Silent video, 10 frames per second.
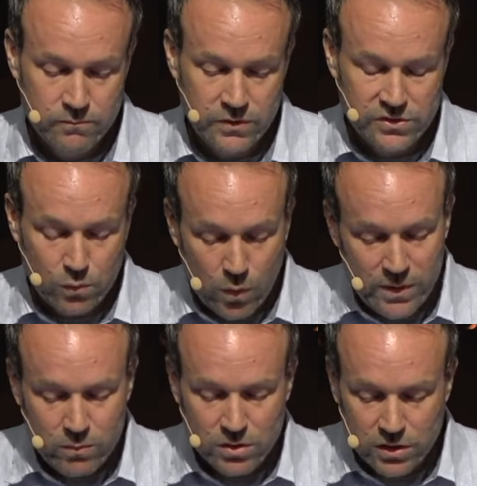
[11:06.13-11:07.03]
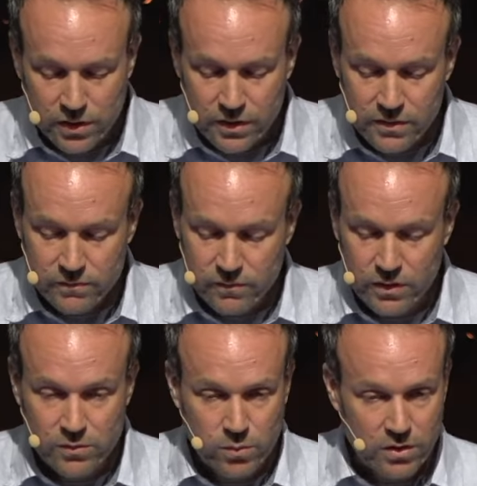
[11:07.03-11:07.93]
And so what we will learn
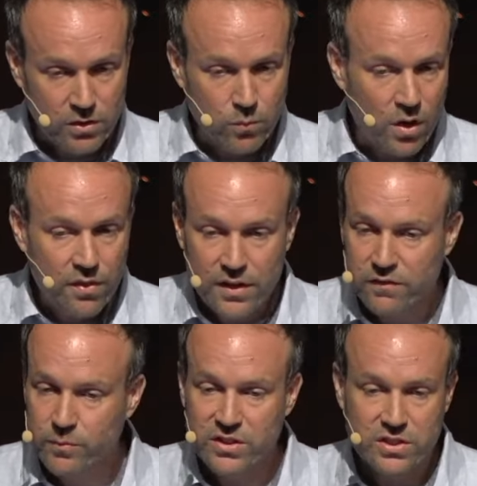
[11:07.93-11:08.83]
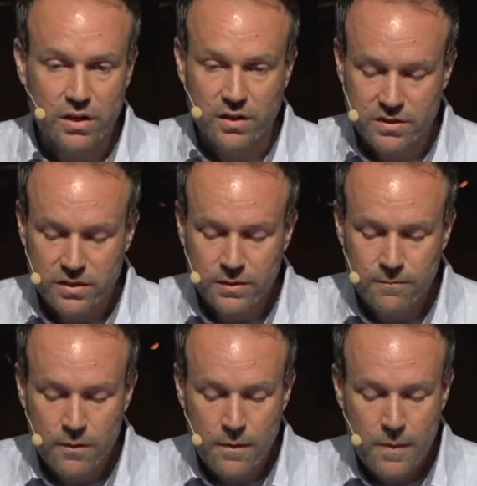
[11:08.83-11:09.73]
is we're going to learn one thing from each character,
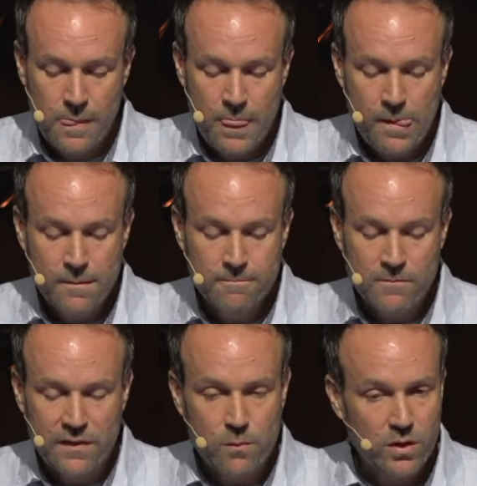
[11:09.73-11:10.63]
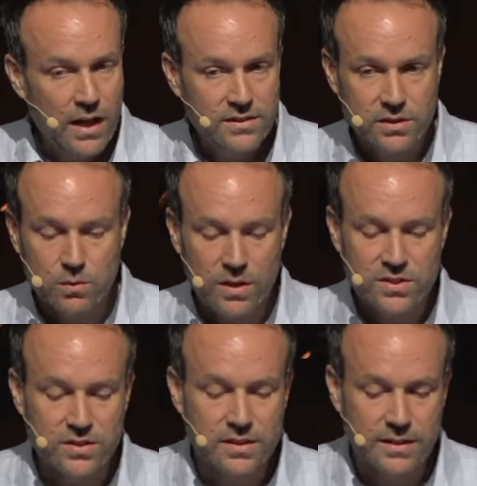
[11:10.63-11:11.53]
and then we're going to ask a
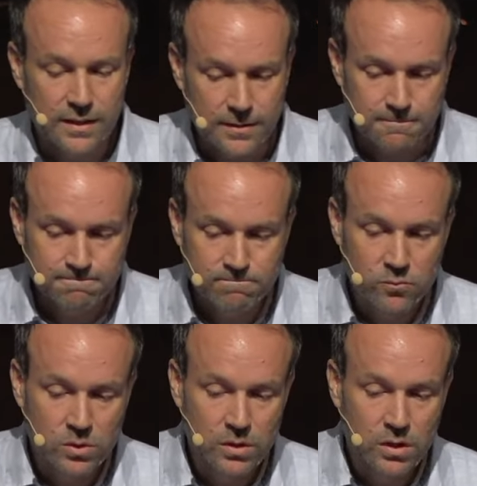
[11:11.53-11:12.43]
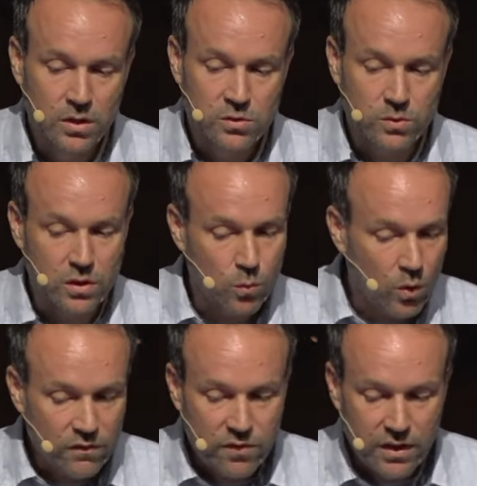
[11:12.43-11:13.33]
question at the end. So we're going to learn
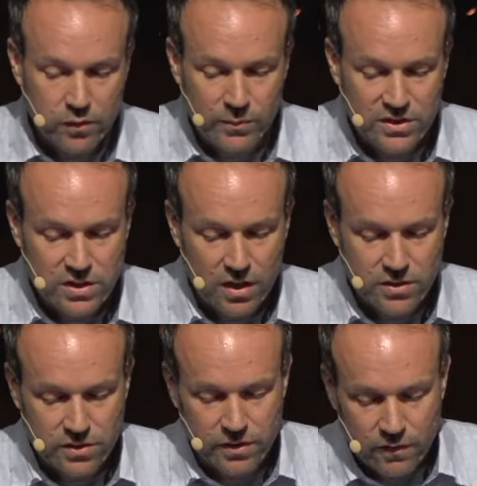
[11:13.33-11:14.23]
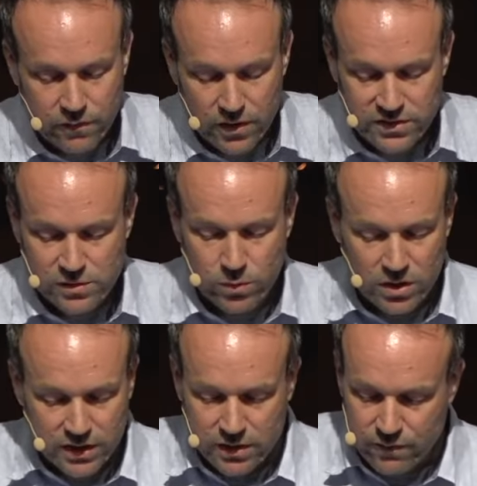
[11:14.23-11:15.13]
one thing from each character, and the first is we're going to
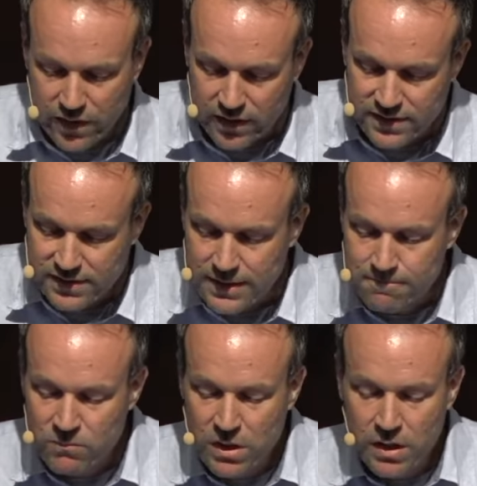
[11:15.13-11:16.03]
look at the Pharisee.